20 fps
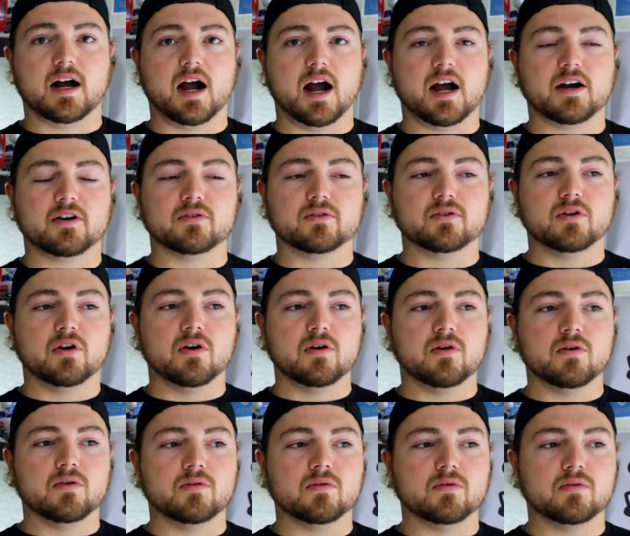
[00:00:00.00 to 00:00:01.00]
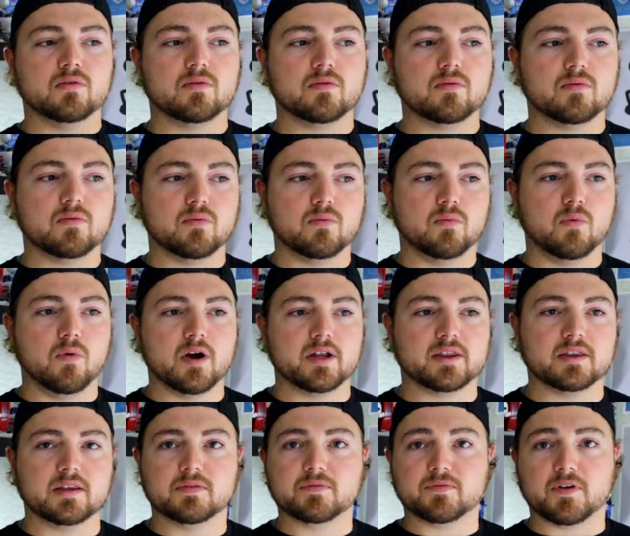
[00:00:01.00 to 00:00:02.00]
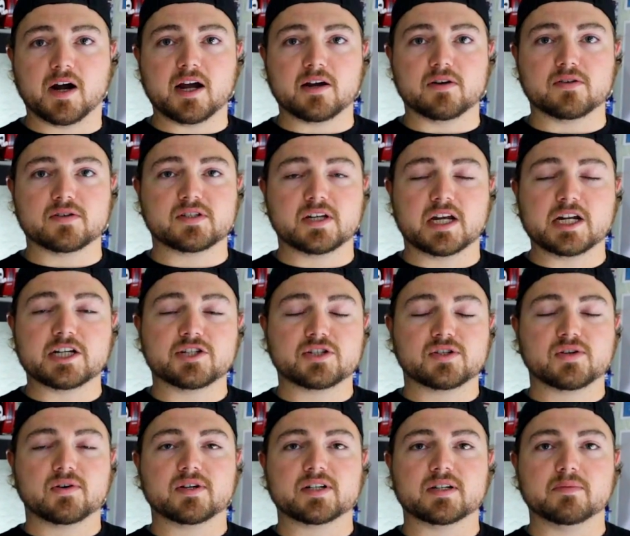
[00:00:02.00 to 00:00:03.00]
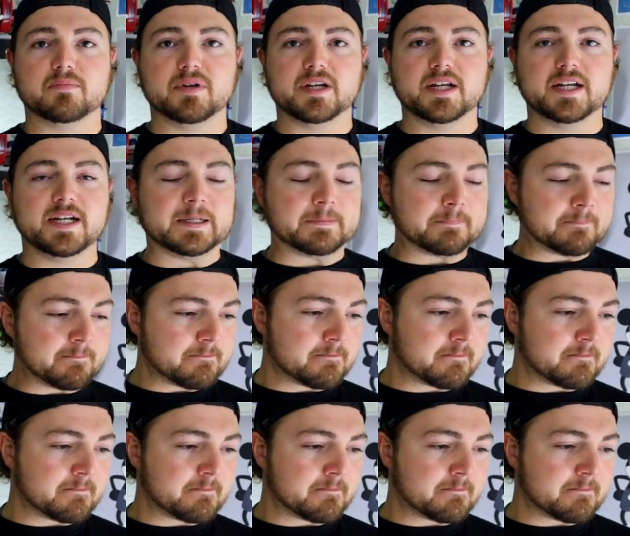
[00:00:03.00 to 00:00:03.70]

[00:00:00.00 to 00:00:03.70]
I don't know what the final stage is going to be.